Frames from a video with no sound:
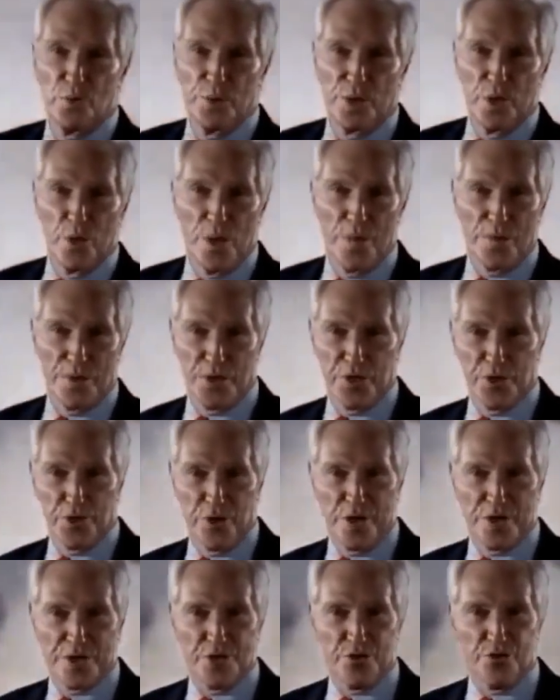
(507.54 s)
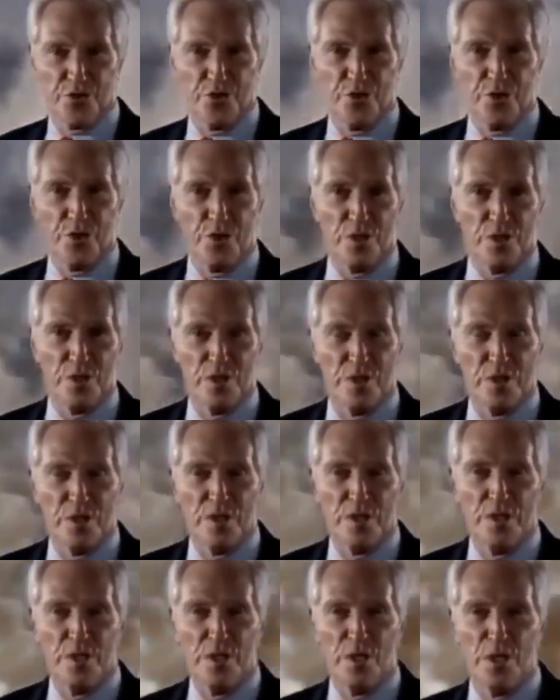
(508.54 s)
will be a weapon under our control.
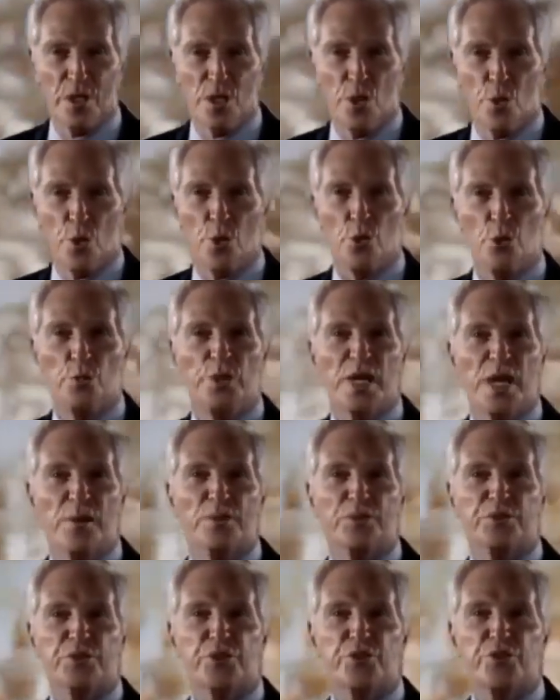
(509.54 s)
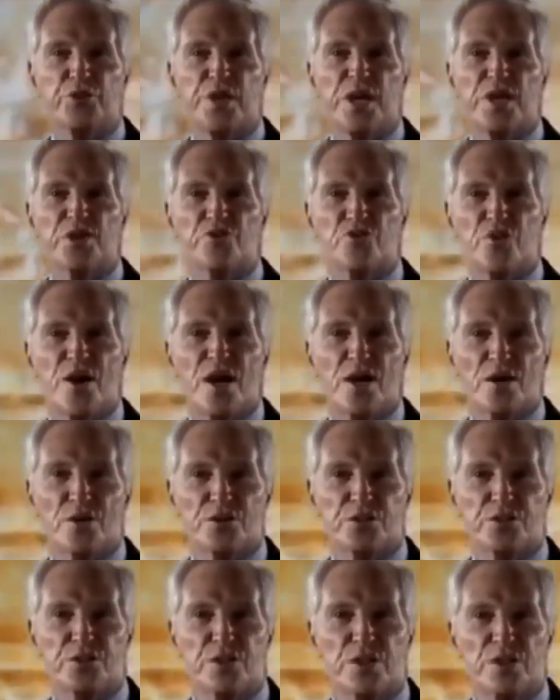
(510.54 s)
We will be able to create
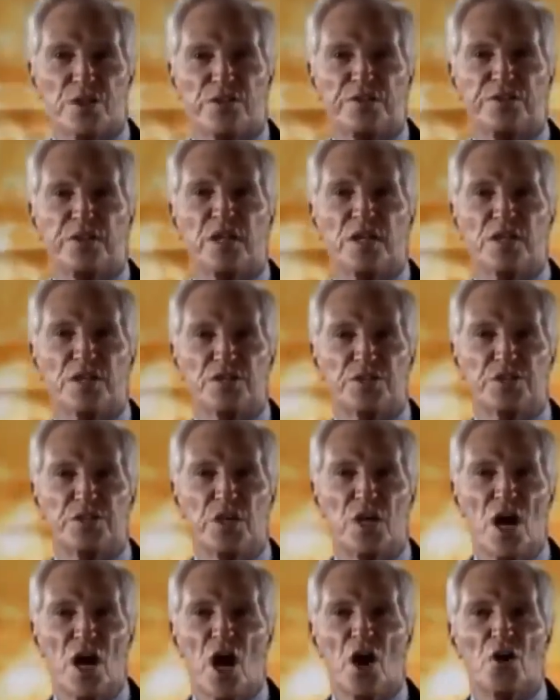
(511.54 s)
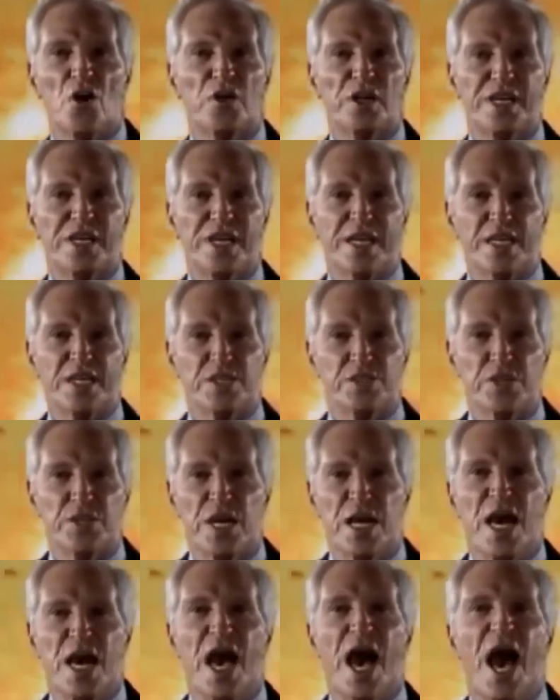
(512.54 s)
droughts, floods, hurricanes,
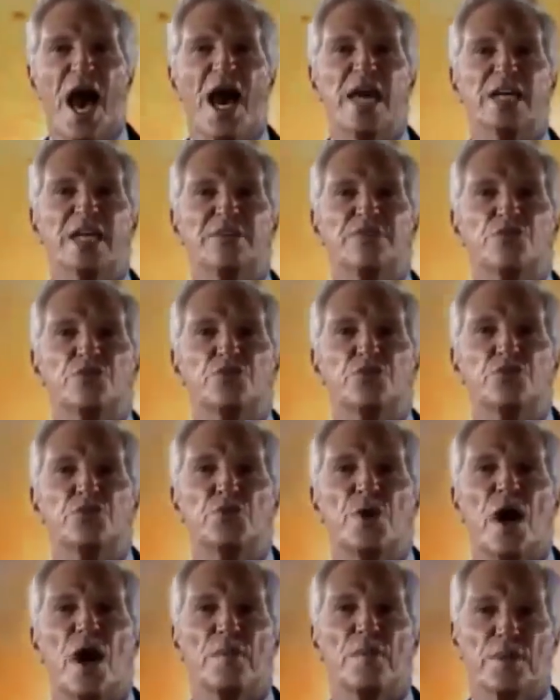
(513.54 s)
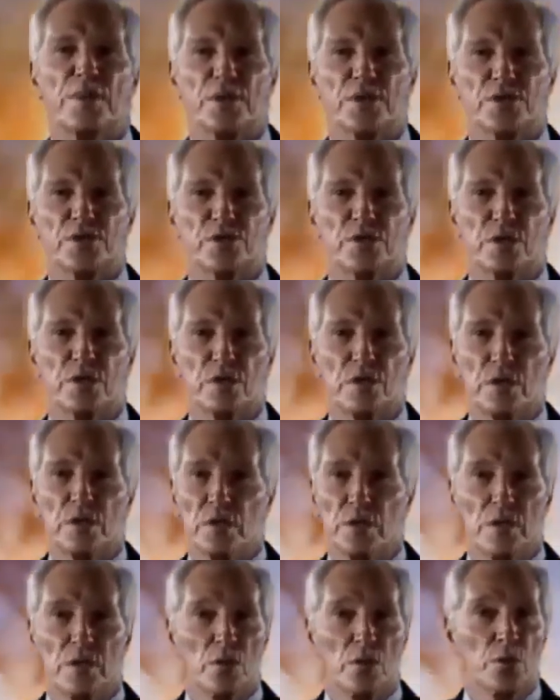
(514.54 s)
and even tsunamis
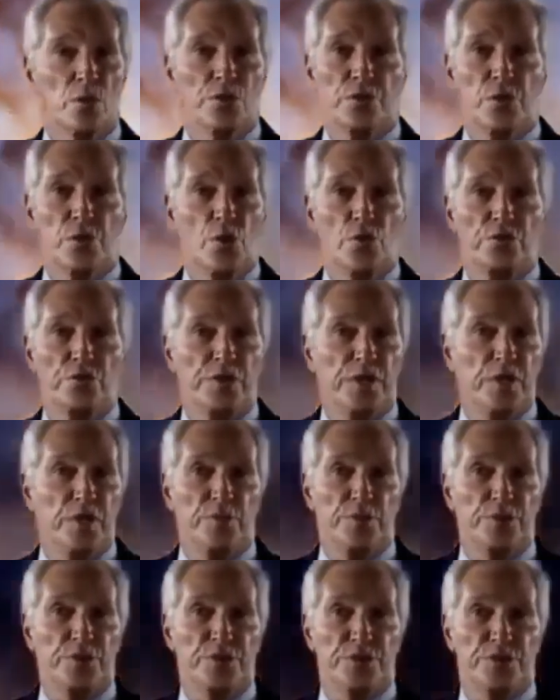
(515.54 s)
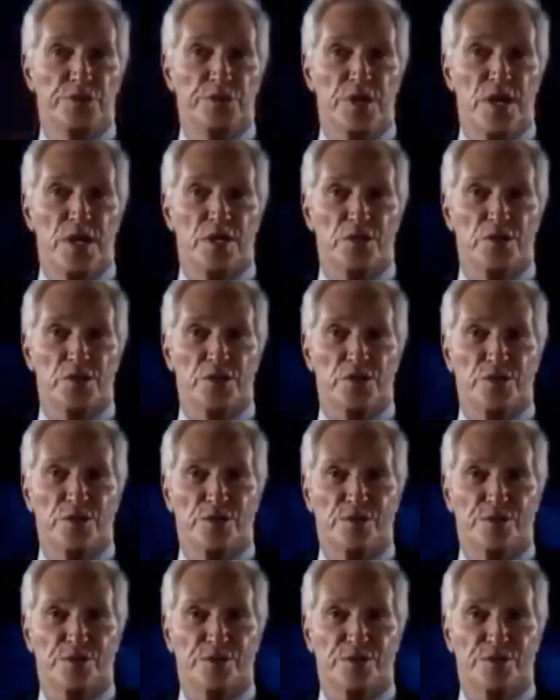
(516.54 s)
with no fingerprints attached.